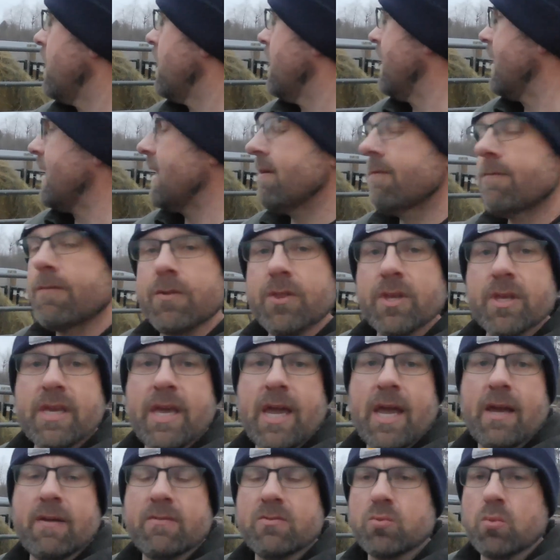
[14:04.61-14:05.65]
Hay for the
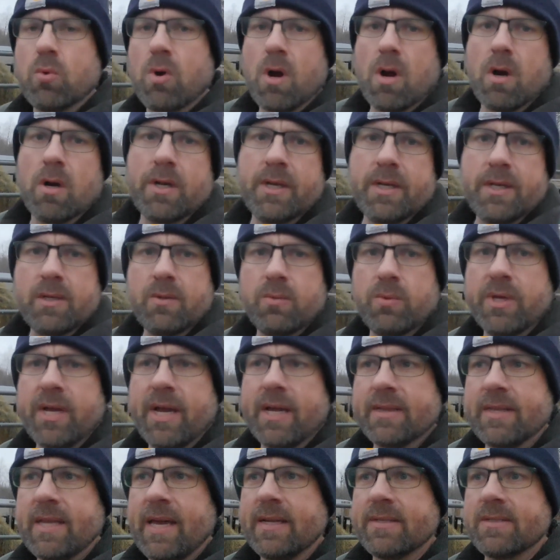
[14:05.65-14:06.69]
calves we
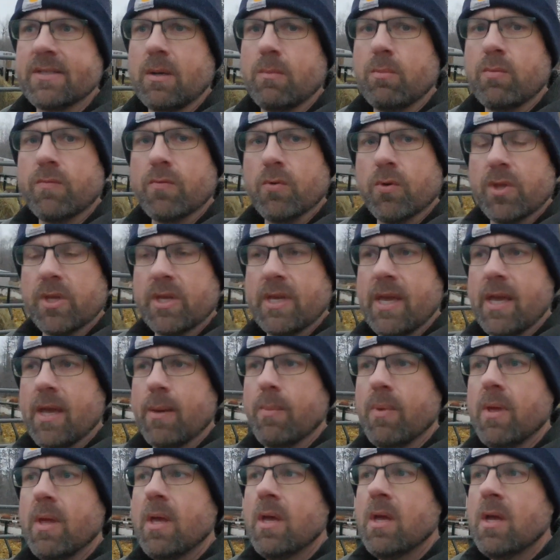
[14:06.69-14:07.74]
got that done before the
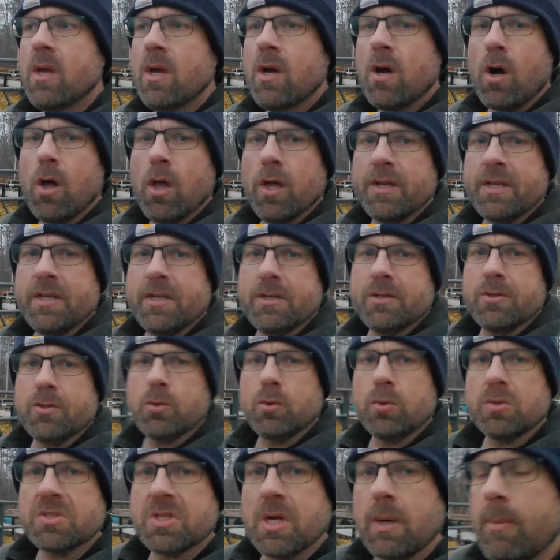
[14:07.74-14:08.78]
game. All I need to
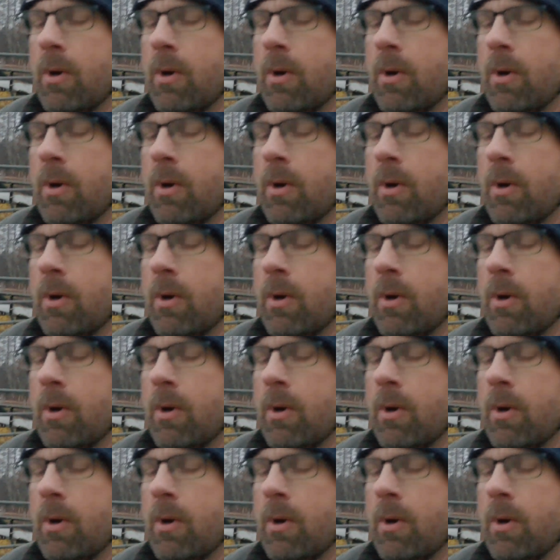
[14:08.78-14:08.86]
do is come